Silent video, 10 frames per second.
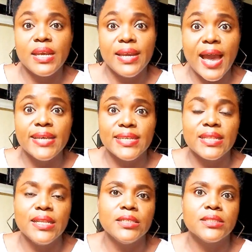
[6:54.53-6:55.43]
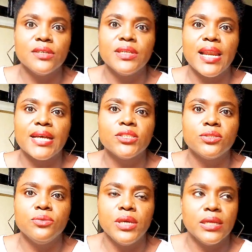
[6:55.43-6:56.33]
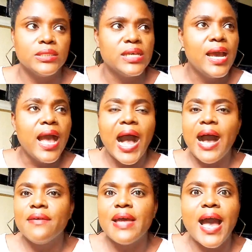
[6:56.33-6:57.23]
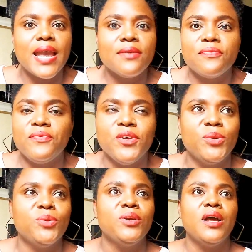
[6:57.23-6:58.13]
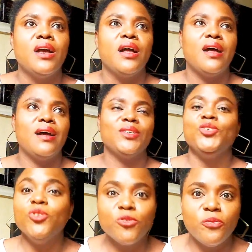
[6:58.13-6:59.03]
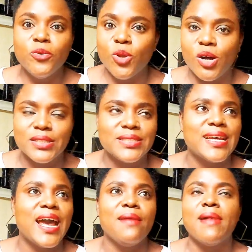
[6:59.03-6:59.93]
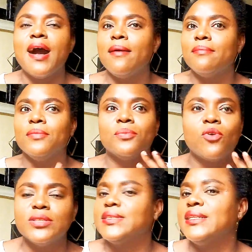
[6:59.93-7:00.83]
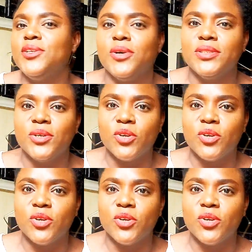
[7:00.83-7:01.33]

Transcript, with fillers: Guys, at least till the last two years. I, I feel youthful all the time. I'm constantly on the